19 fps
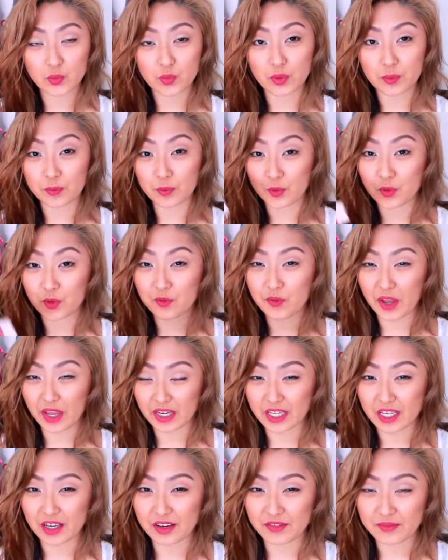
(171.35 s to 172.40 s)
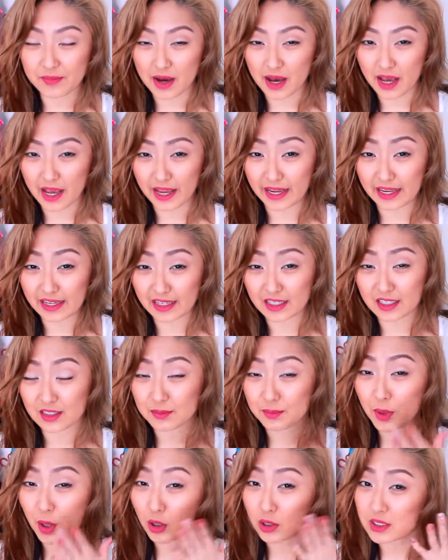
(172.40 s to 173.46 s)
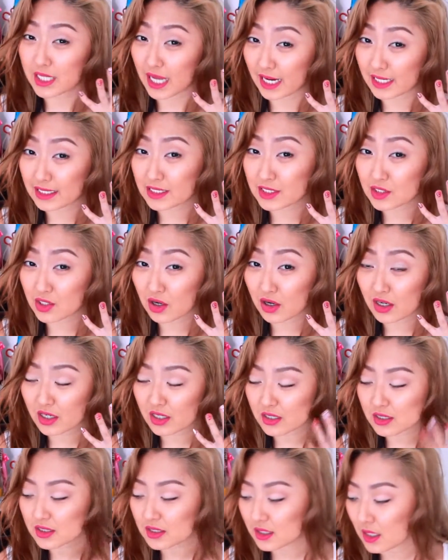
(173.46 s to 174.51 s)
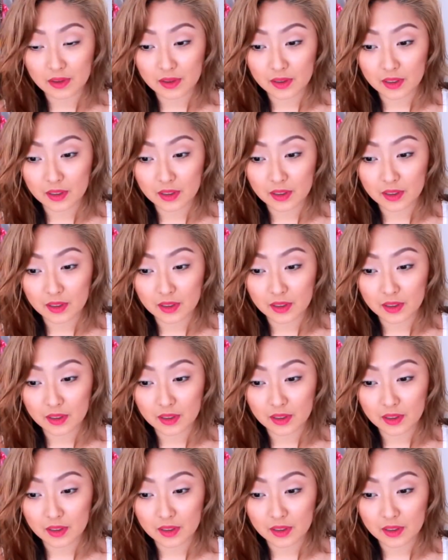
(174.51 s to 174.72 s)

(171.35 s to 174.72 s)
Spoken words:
remove any of my post-acne scars.